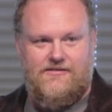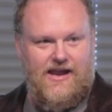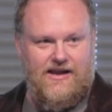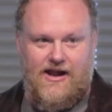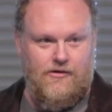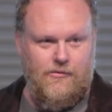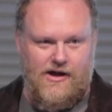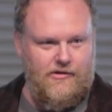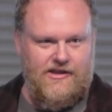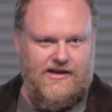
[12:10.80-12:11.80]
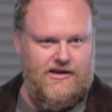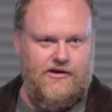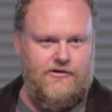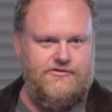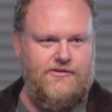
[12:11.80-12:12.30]
and how well they
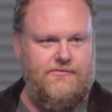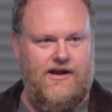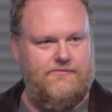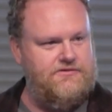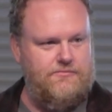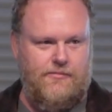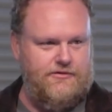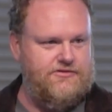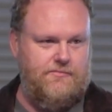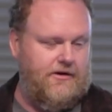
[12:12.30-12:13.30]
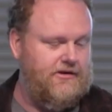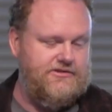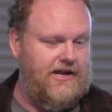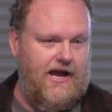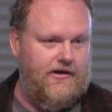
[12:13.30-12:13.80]
can go sometimes, both
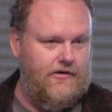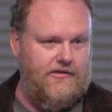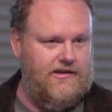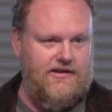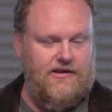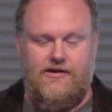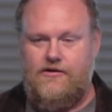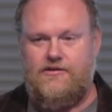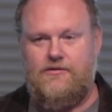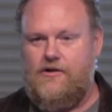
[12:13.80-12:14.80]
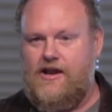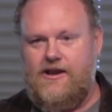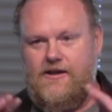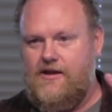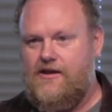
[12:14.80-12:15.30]
spiritually and earthly, in an earthly
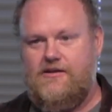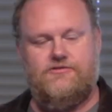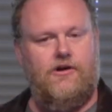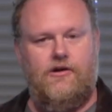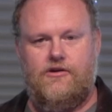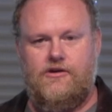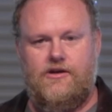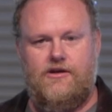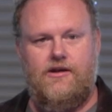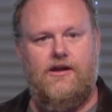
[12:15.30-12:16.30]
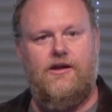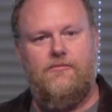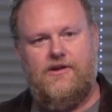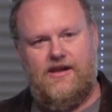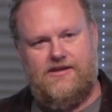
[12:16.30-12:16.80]
way. It's all good,
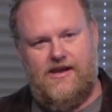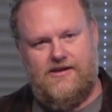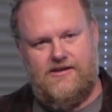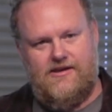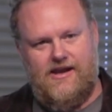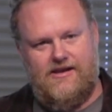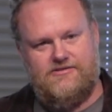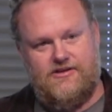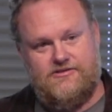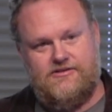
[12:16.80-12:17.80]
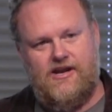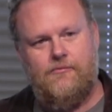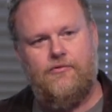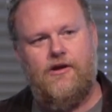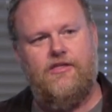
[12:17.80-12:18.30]
but at the end of the day, it's such a
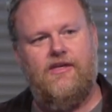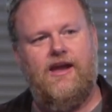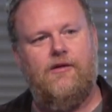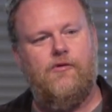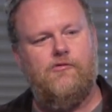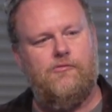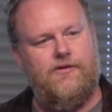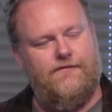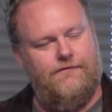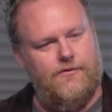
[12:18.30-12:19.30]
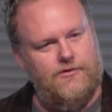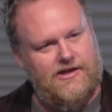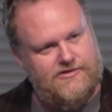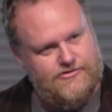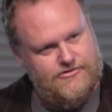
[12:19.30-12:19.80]
temporary thing, and we would be
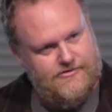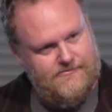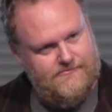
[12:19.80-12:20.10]
foolish